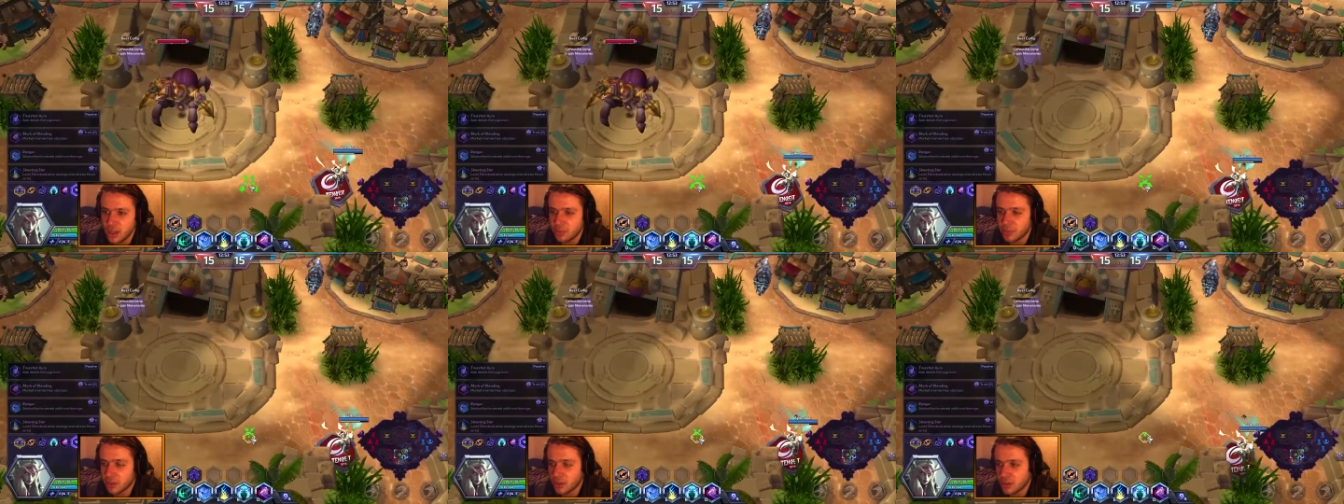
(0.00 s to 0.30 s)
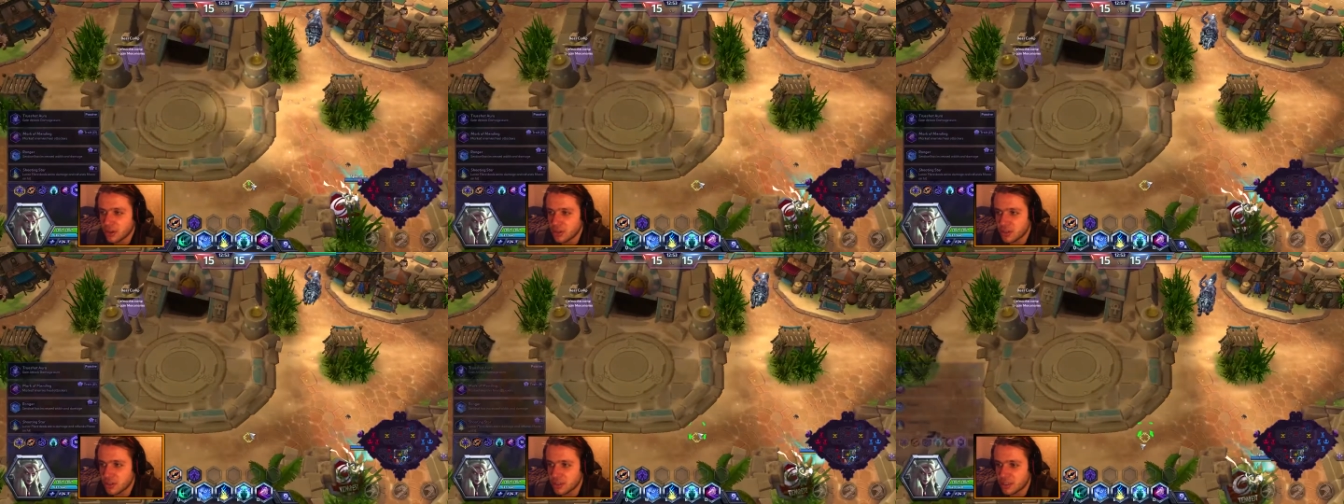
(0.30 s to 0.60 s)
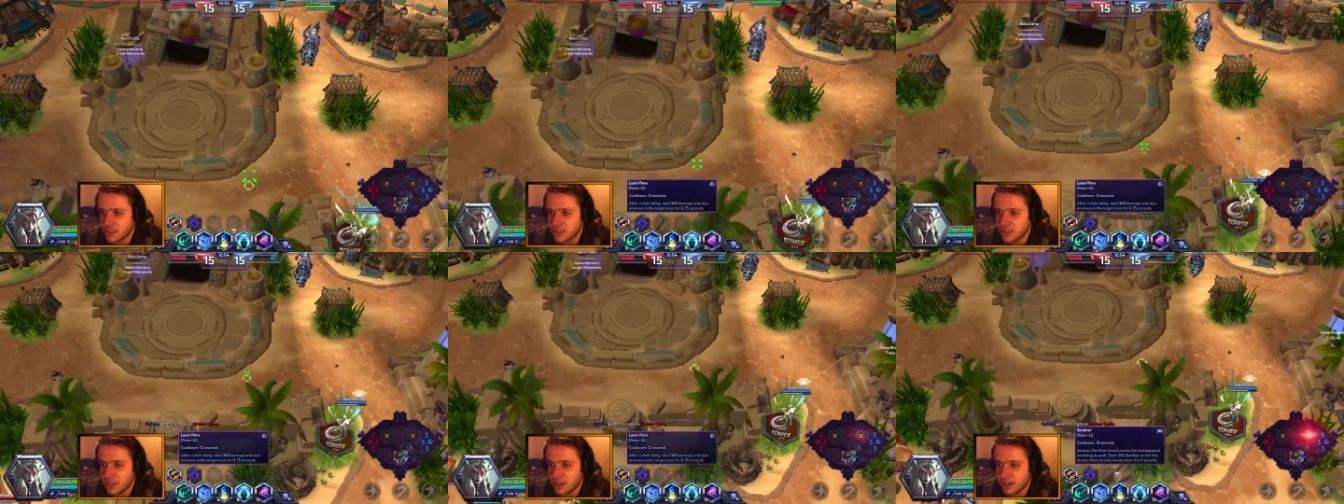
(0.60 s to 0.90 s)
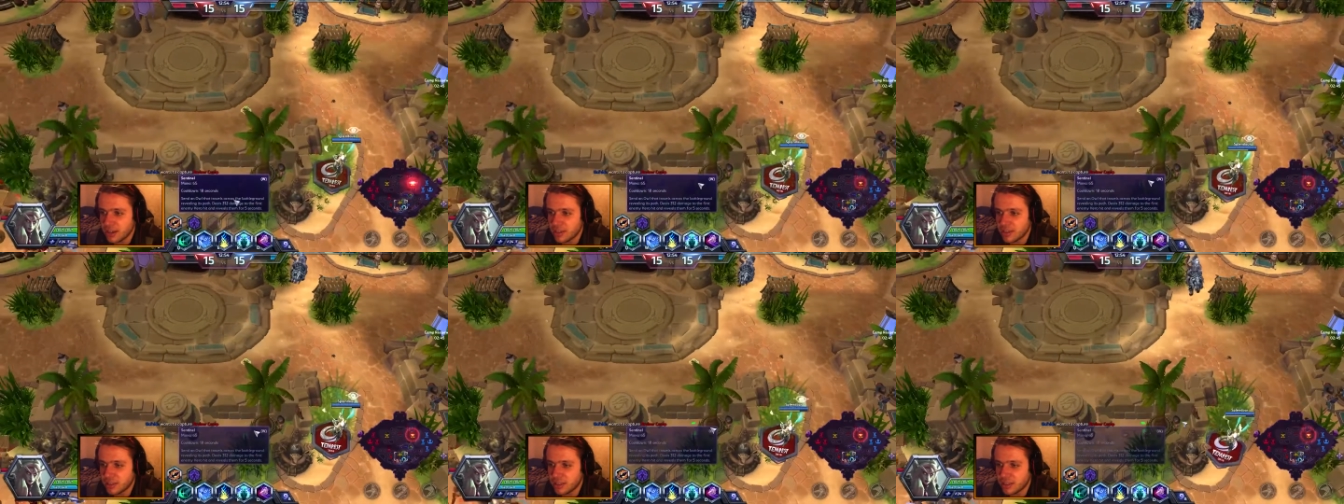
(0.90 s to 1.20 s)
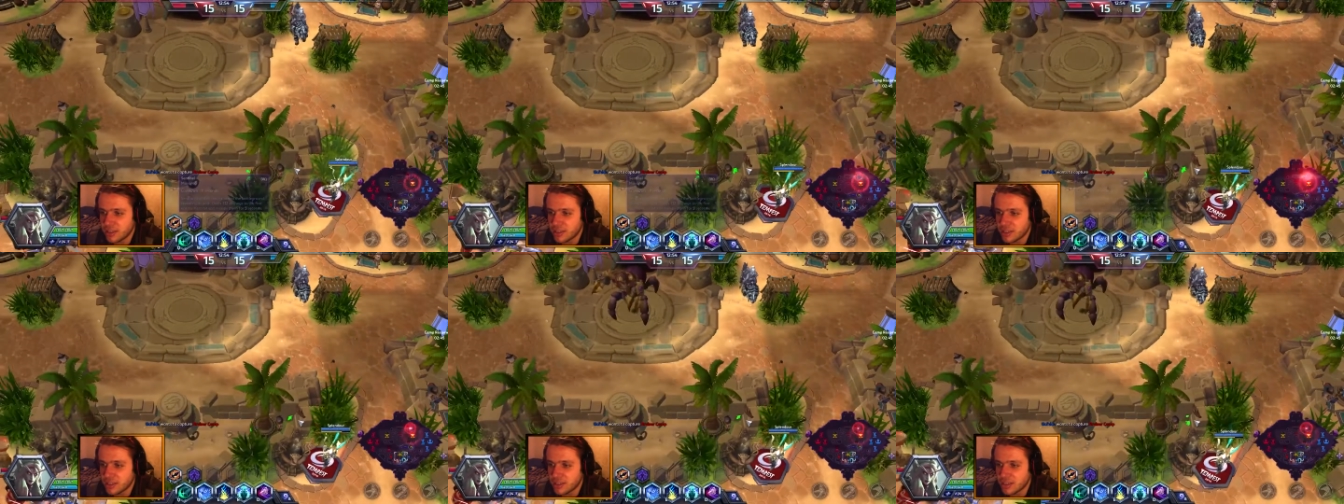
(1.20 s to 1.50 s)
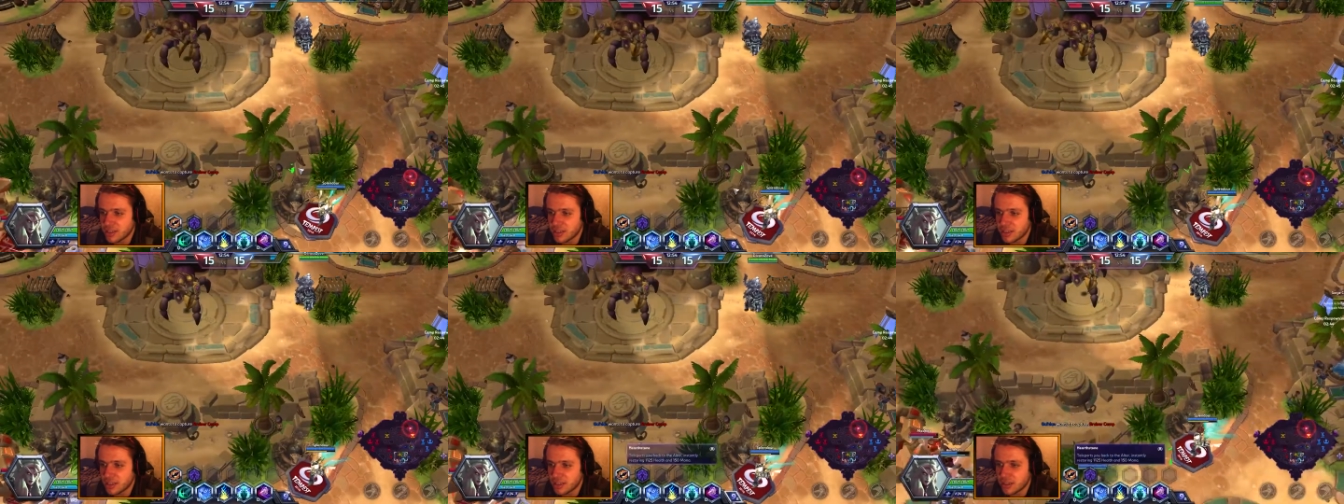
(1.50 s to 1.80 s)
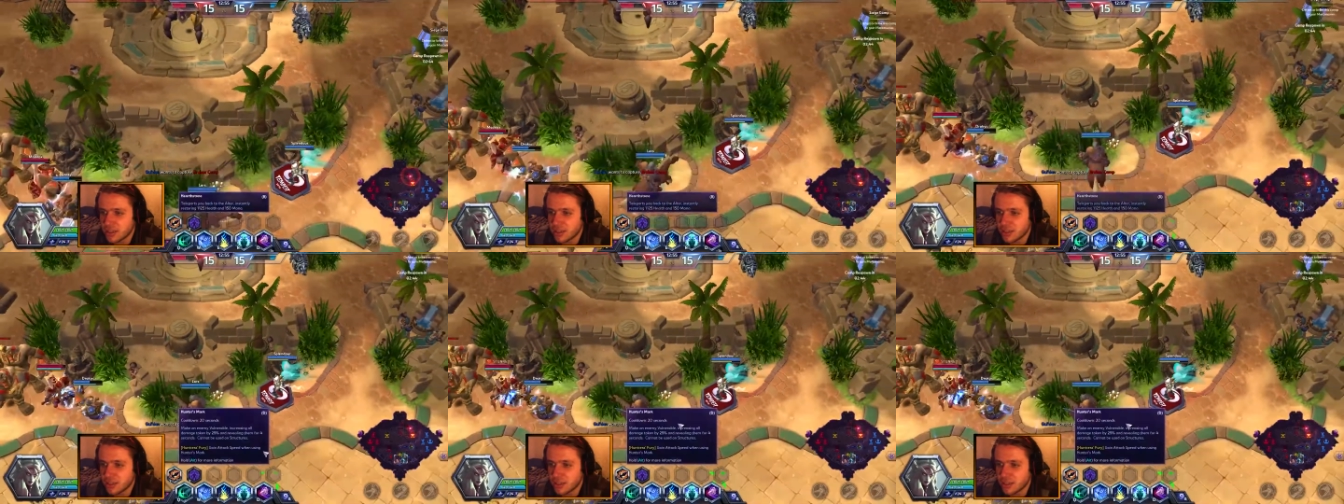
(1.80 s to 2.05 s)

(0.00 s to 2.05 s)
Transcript: because on the talent text it, uh,